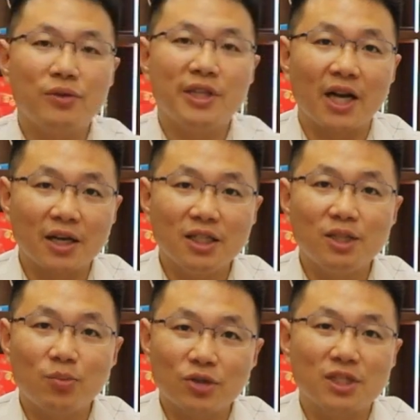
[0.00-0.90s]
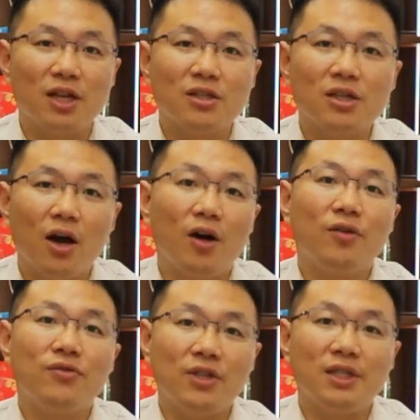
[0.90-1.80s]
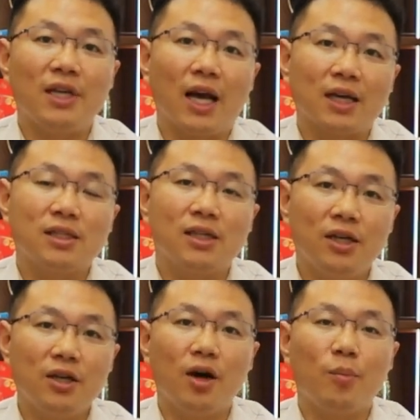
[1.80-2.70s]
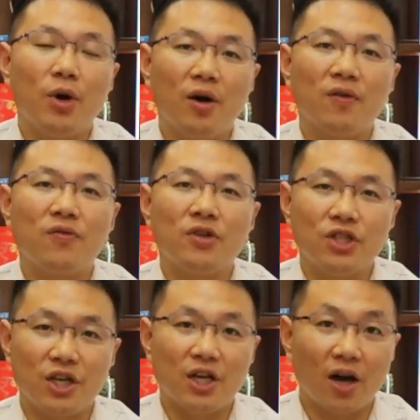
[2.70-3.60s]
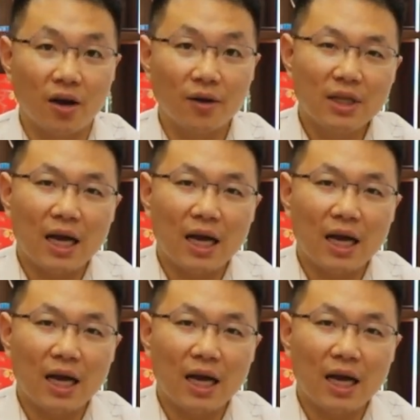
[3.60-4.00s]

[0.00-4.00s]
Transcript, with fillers: to 90% of the tax income of Shenyang.